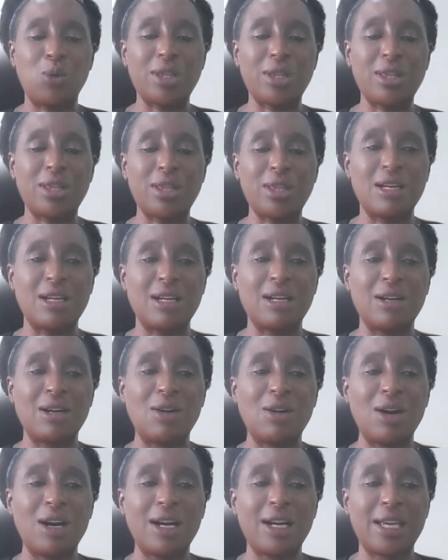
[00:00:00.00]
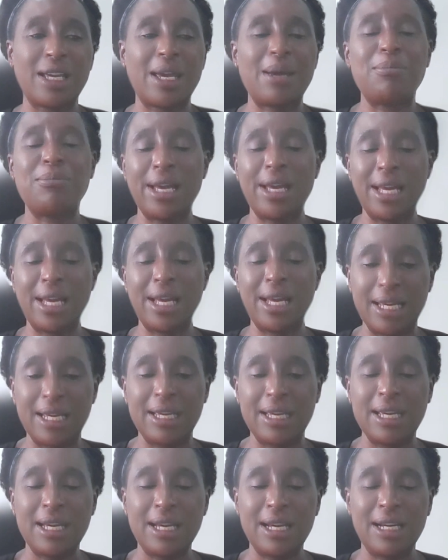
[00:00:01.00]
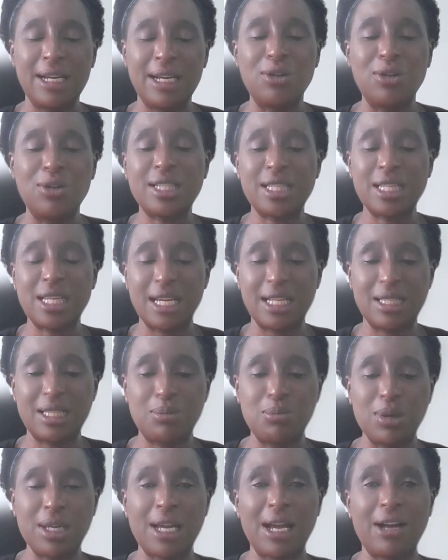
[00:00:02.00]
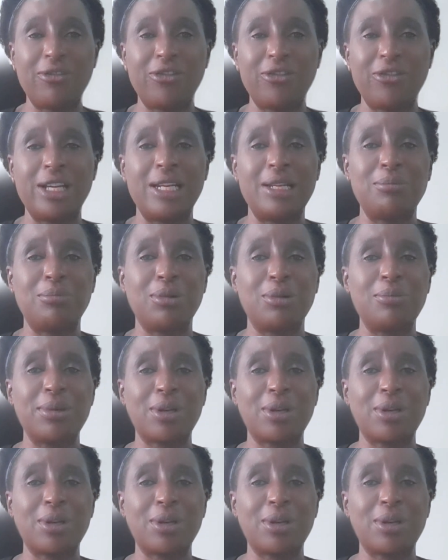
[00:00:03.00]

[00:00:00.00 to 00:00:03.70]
with the CAB-LA not yet being available,